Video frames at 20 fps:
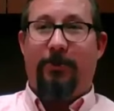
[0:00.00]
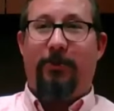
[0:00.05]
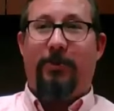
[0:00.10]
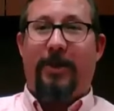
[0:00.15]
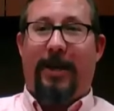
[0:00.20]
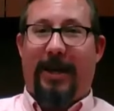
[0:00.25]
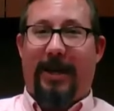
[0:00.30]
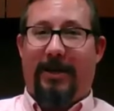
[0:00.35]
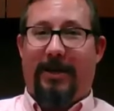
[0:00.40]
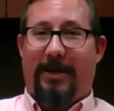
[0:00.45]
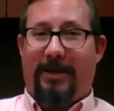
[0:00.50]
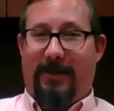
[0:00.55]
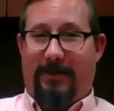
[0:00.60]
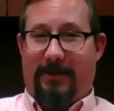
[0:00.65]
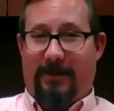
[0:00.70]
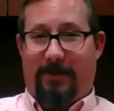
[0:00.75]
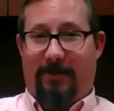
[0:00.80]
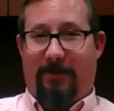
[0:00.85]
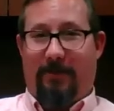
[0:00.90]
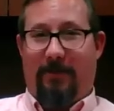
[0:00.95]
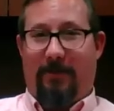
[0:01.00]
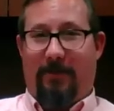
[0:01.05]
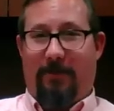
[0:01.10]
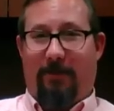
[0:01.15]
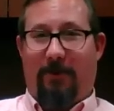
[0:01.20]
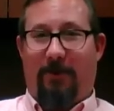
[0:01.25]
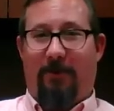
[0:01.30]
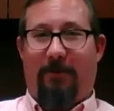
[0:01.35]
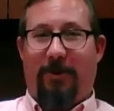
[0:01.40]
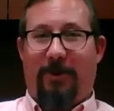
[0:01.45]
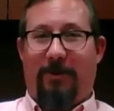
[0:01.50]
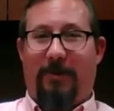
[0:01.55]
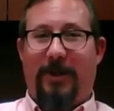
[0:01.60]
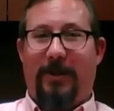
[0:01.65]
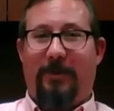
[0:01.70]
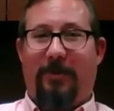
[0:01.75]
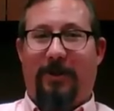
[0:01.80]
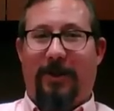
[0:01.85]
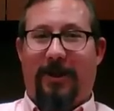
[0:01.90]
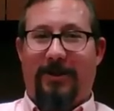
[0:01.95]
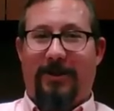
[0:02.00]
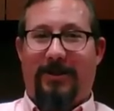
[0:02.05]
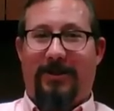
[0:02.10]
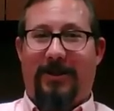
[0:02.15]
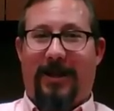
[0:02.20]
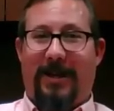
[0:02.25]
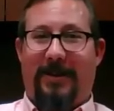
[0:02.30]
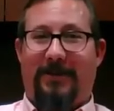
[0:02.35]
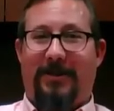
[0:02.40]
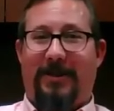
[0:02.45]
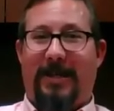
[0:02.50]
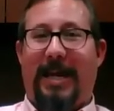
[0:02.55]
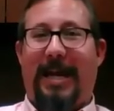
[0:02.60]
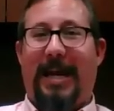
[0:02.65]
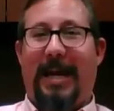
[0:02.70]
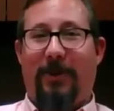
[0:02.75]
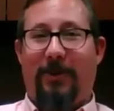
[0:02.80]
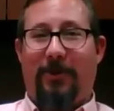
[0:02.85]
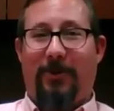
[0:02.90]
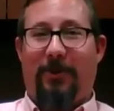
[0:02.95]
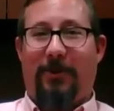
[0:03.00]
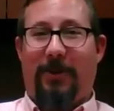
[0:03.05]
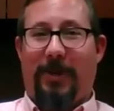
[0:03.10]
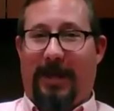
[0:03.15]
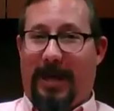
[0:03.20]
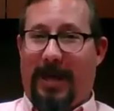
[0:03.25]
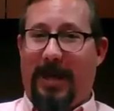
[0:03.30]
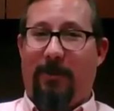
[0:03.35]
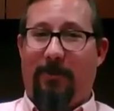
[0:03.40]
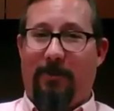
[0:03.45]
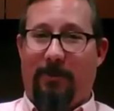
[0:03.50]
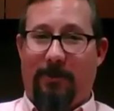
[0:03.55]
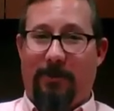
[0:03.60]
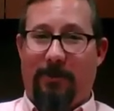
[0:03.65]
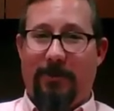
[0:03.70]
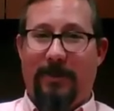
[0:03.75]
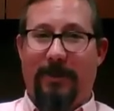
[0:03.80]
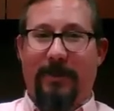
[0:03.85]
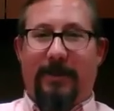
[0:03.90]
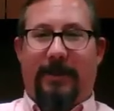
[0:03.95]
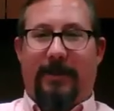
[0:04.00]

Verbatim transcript: that and the appropriate people on staff to handle the animals.